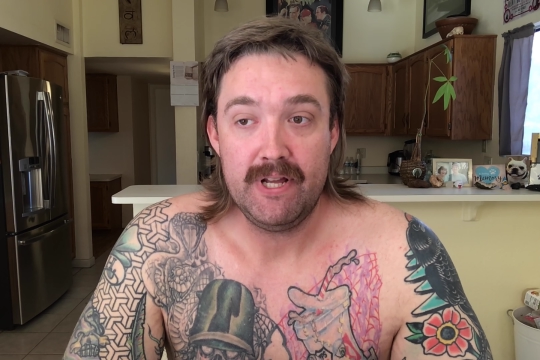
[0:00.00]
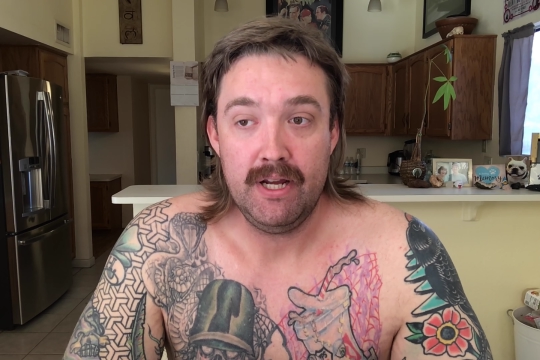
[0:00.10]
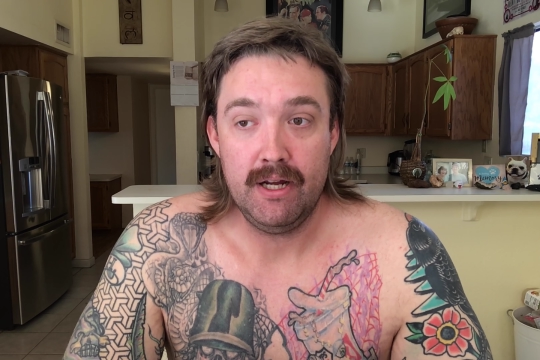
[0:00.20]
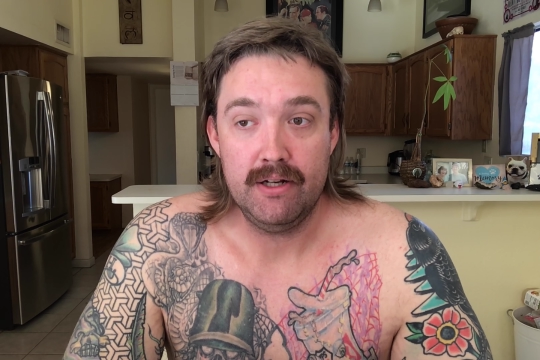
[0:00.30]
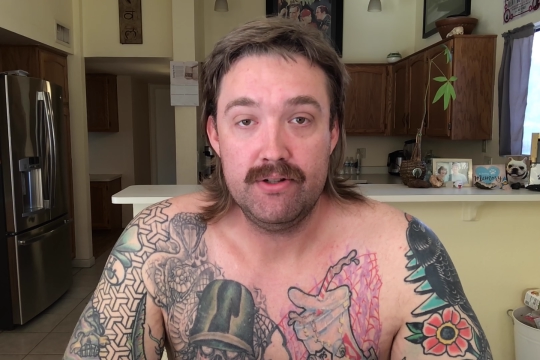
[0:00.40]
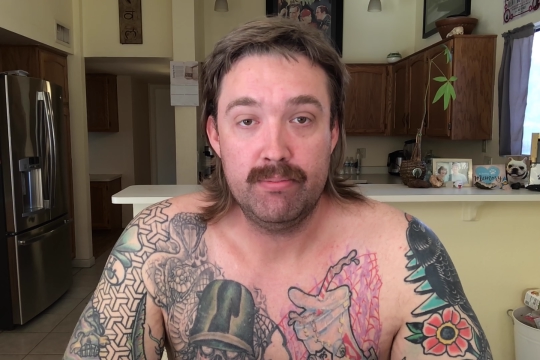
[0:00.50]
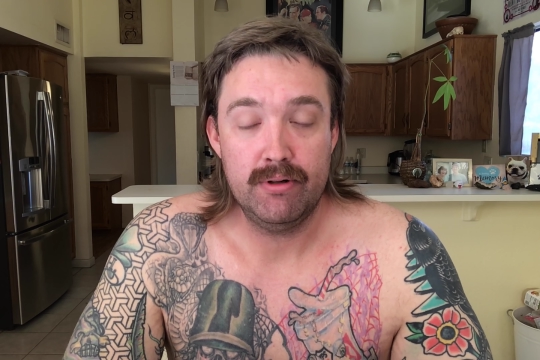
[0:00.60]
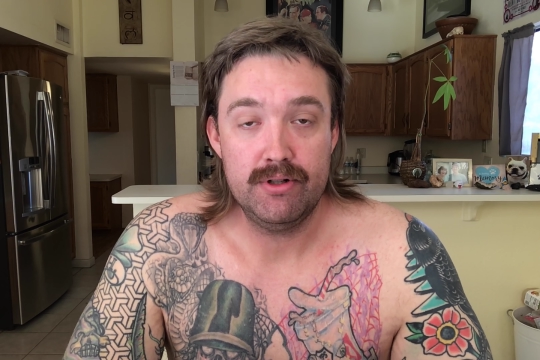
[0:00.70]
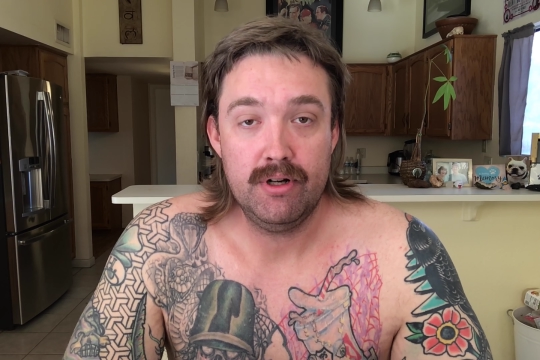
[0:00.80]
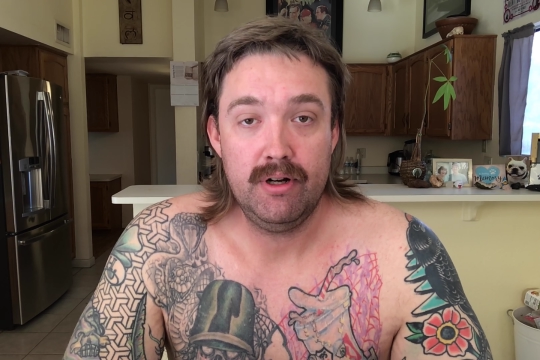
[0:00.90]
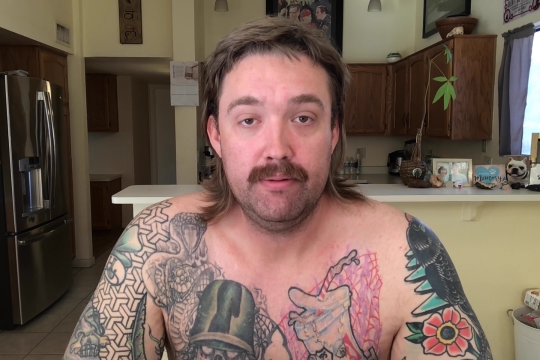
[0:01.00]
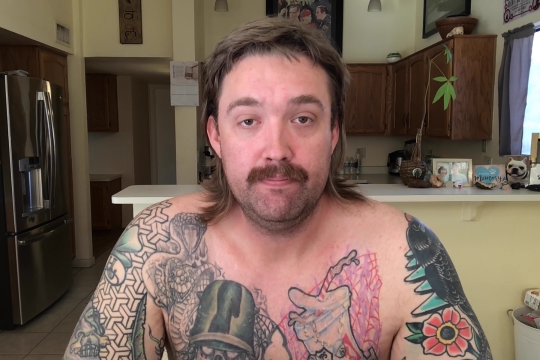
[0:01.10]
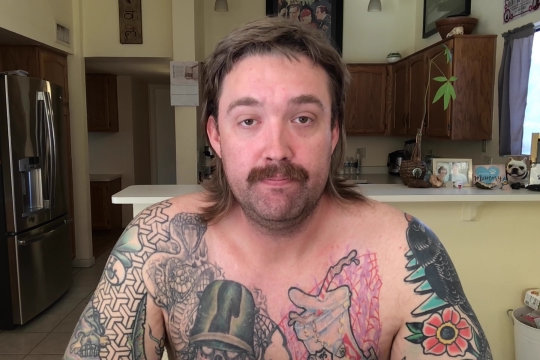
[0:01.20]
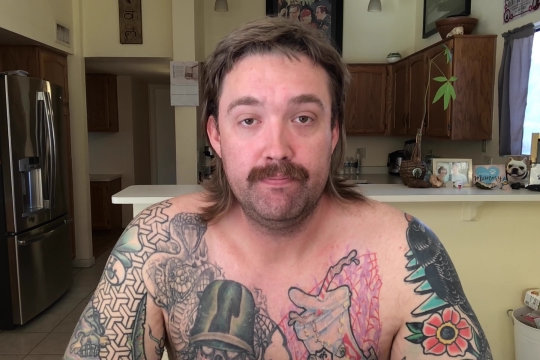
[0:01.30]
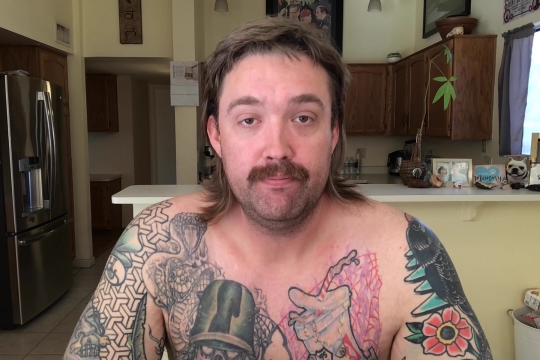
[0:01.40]
and to push on,
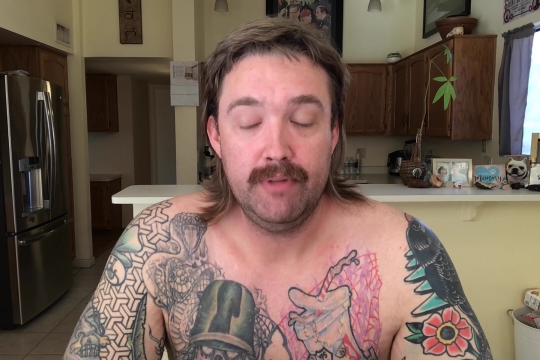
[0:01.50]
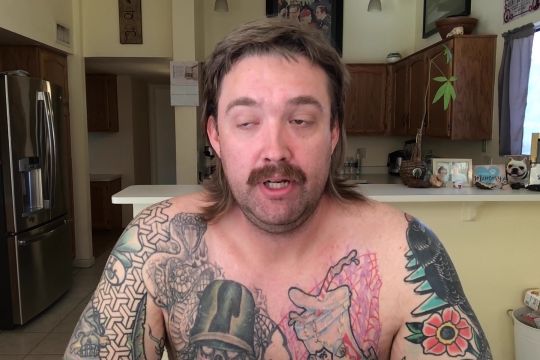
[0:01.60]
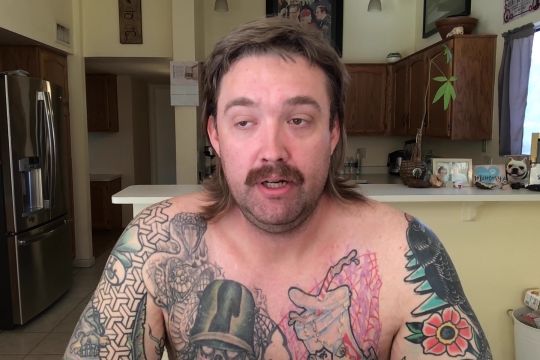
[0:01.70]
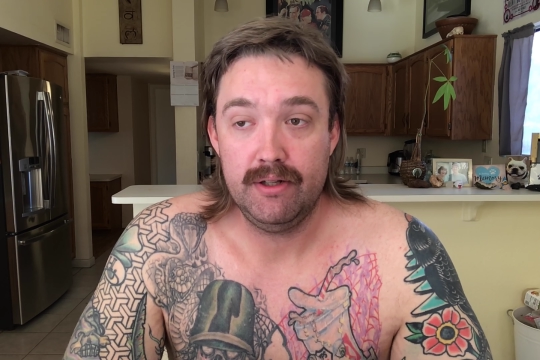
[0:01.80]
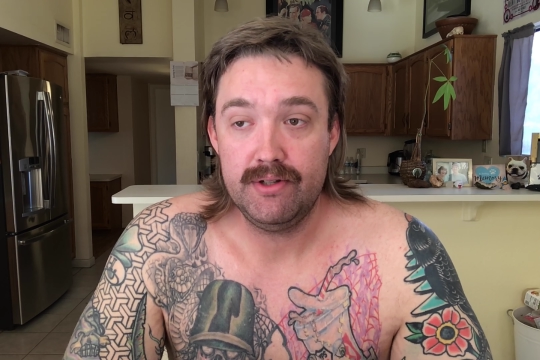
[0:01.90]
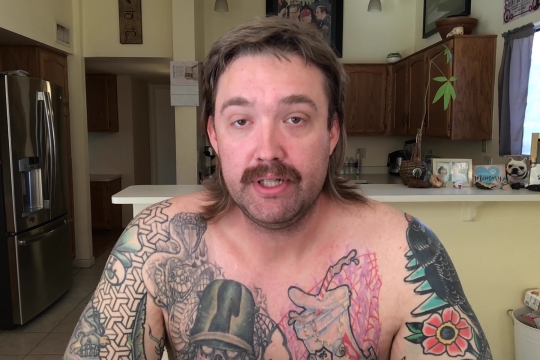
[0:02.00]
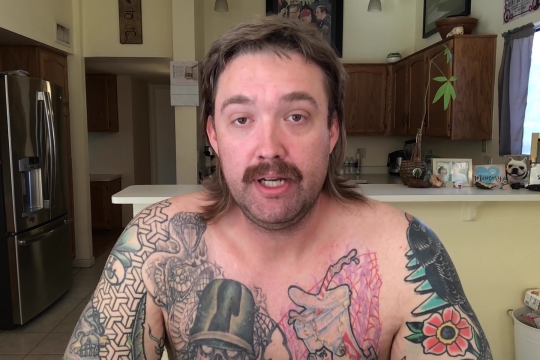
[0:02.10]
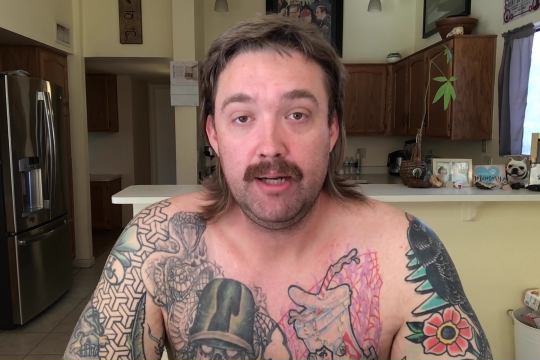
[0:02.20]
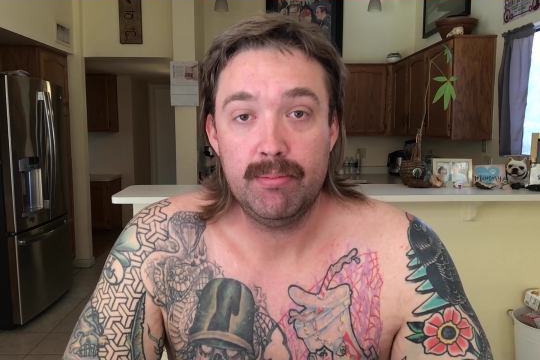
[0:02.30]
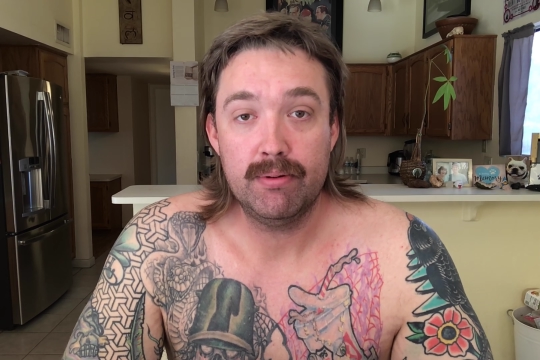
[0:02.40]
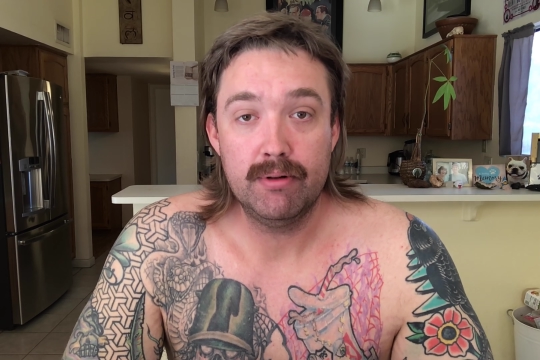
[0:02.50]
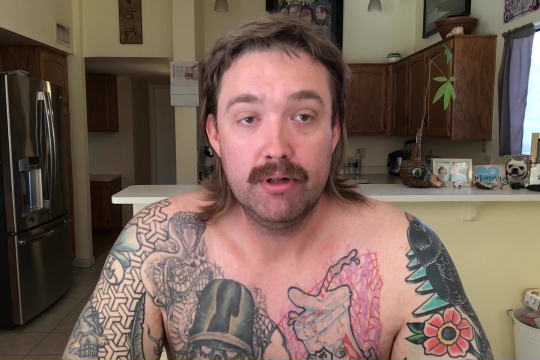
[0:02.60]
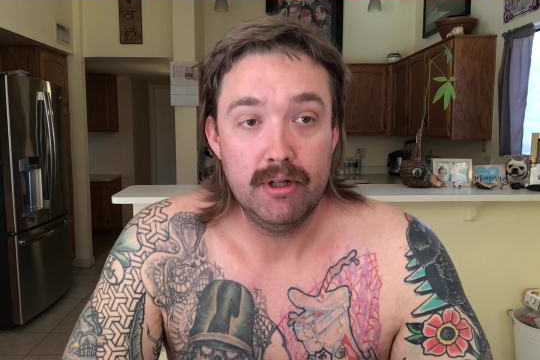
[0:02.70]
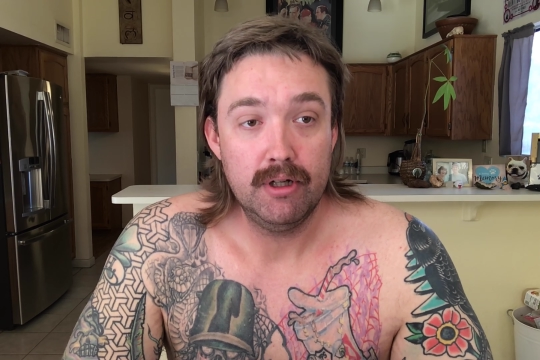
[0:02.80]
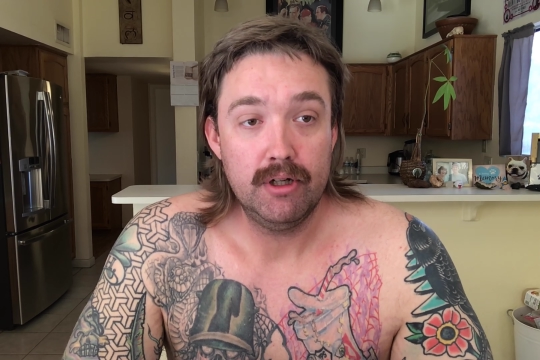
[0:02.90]
and to keep
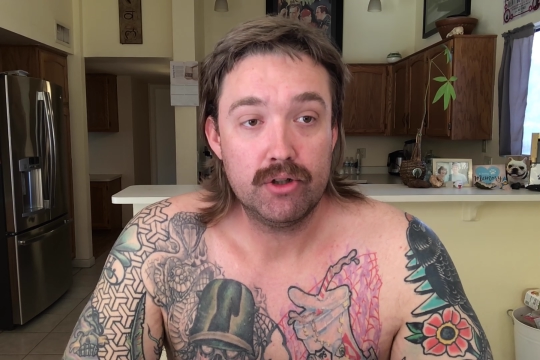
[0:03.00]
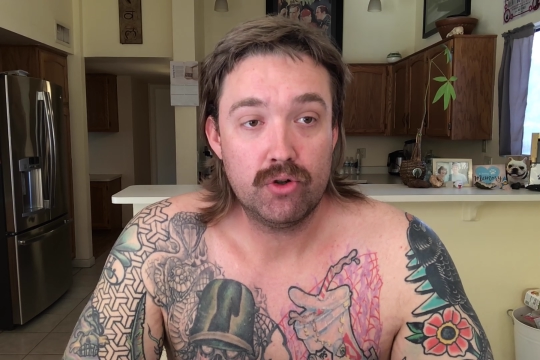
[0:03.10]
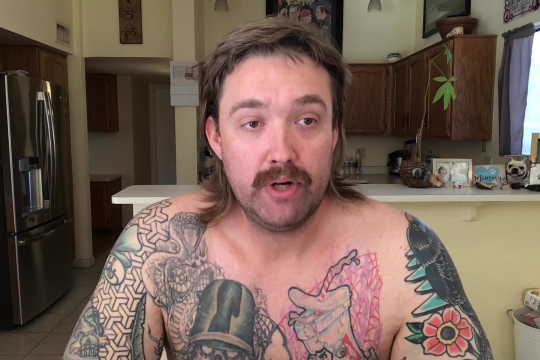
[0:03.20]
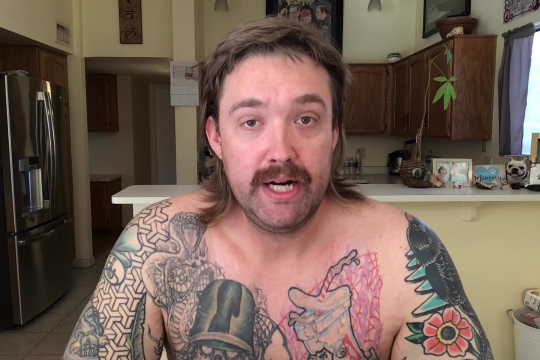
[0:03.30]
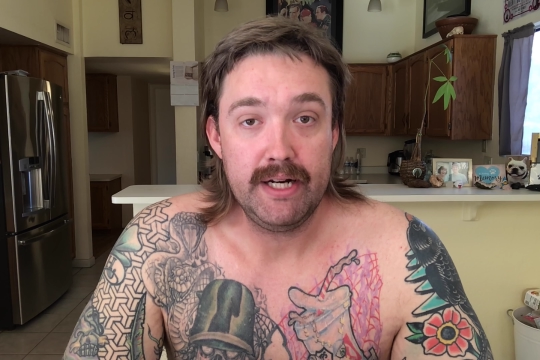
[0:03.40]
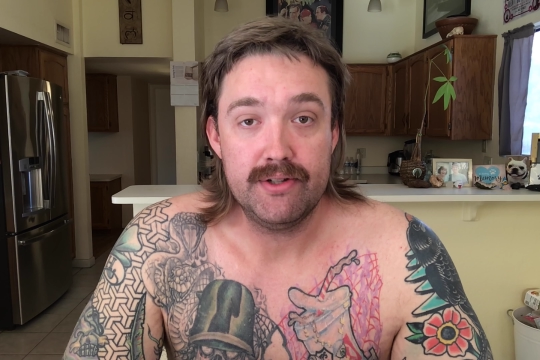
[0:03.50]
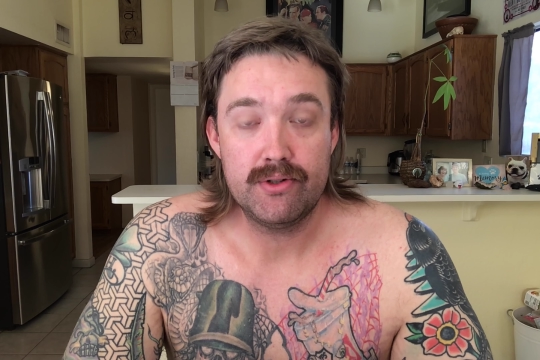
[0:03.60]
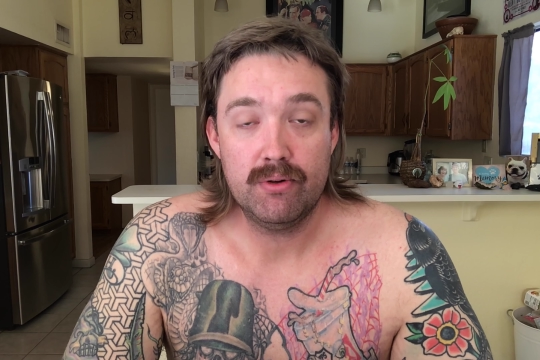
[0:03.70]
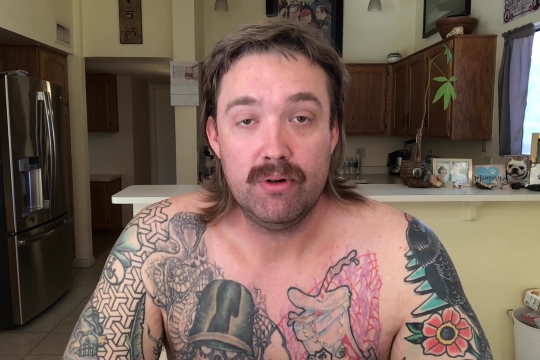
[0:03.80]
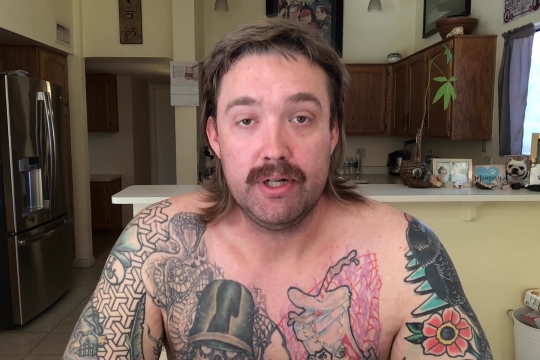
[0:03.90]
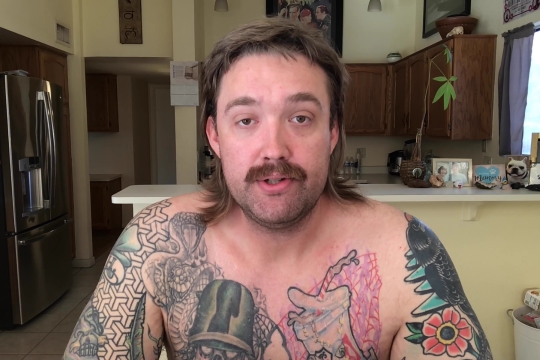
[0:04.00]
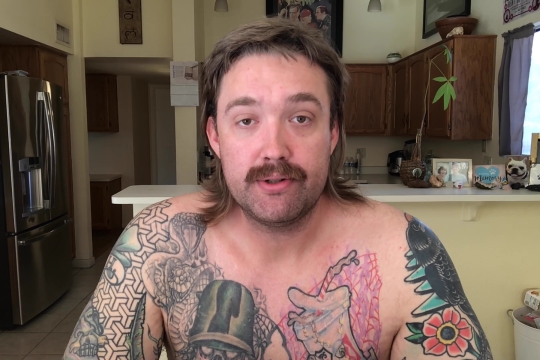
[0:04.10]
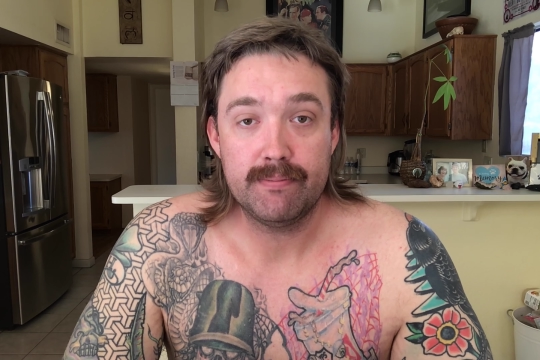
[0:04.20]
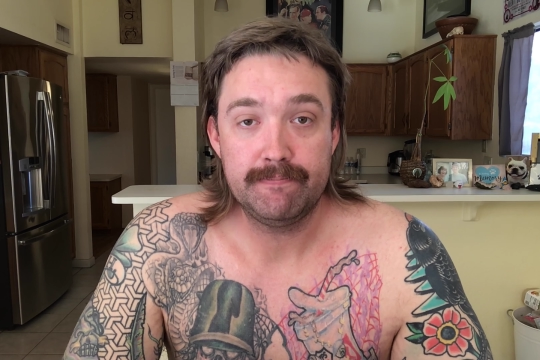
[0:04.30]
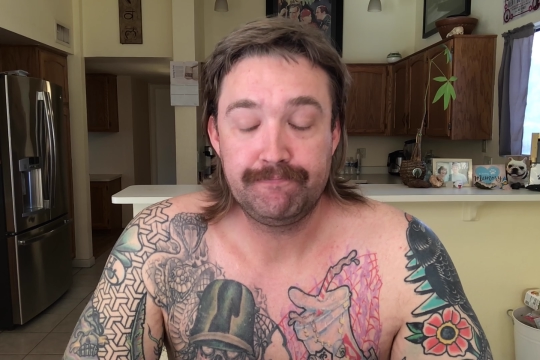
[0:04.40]
creating stories.